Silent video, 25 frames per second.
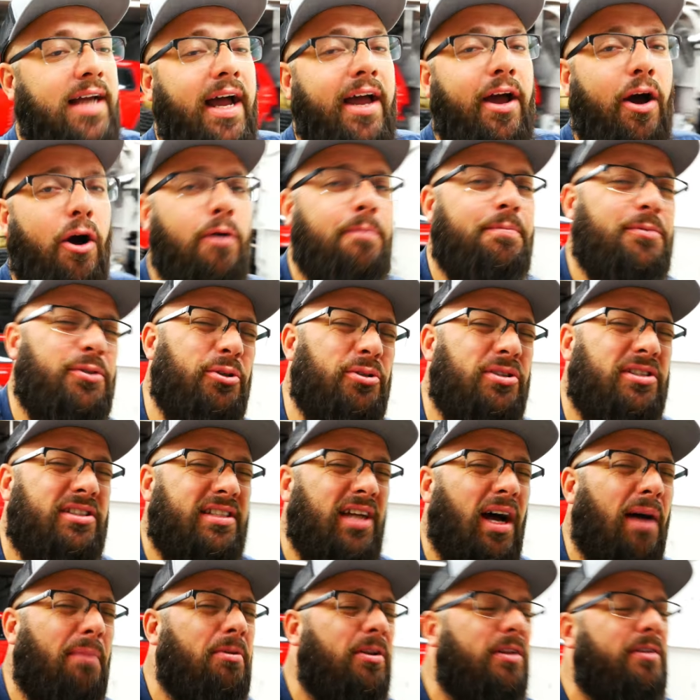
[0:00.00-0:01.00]
I hope to
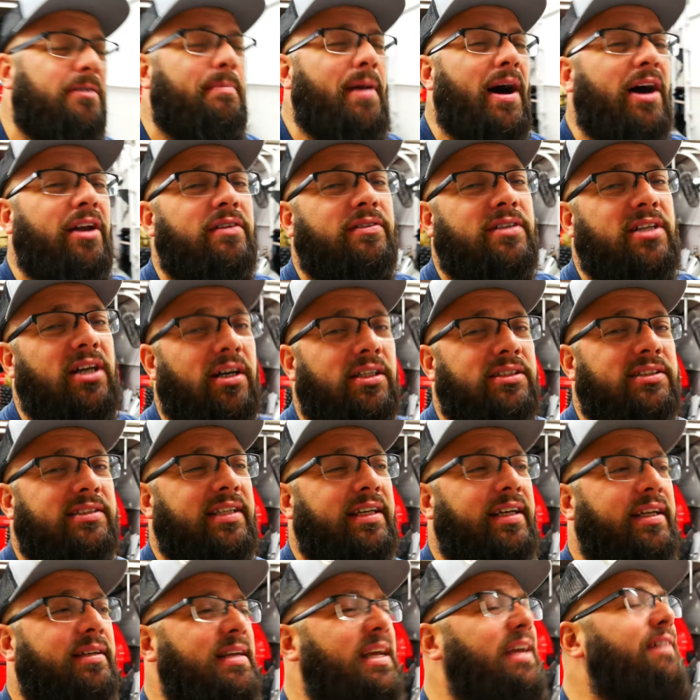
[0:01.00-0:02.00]
double the amount of
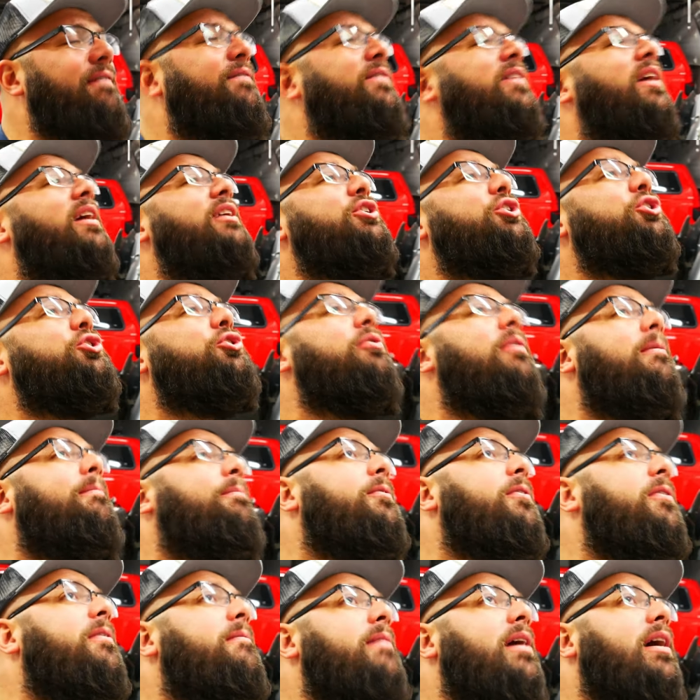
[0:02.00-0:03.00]
content, if not
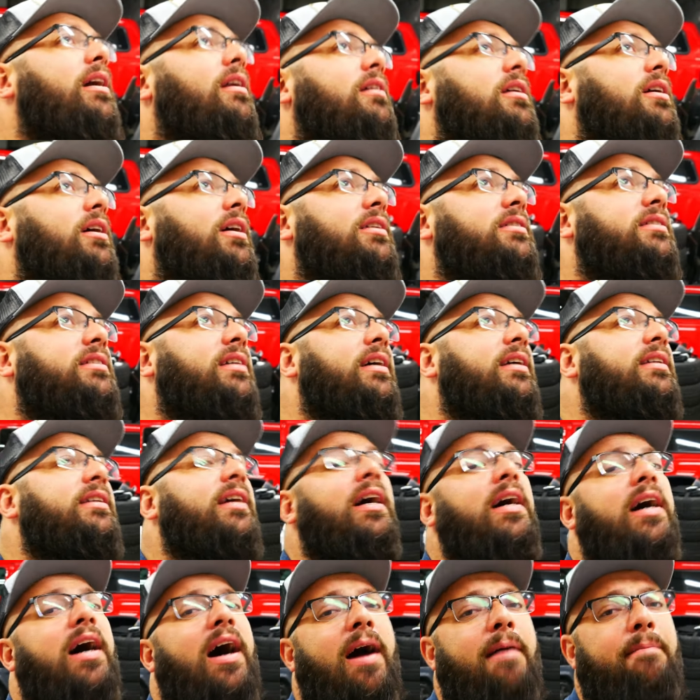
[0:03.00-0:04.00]
triple the amount of content
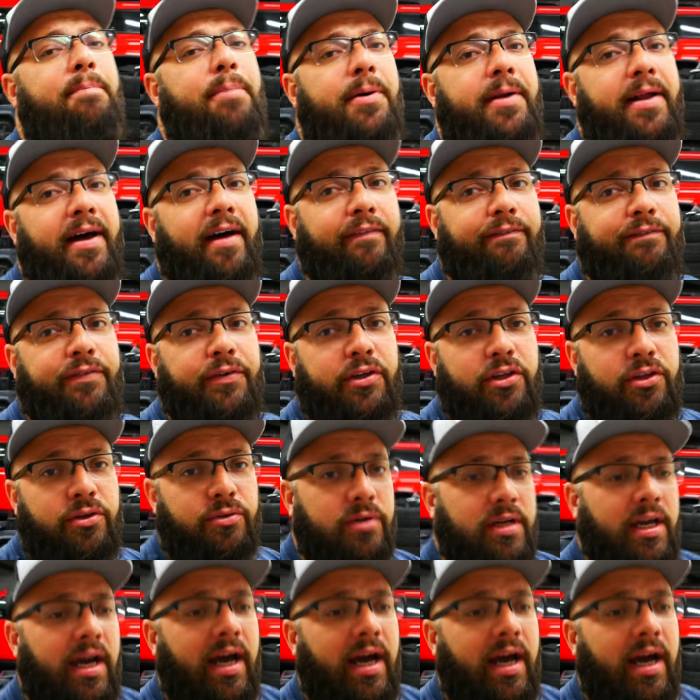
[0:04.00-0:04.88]
I put out for you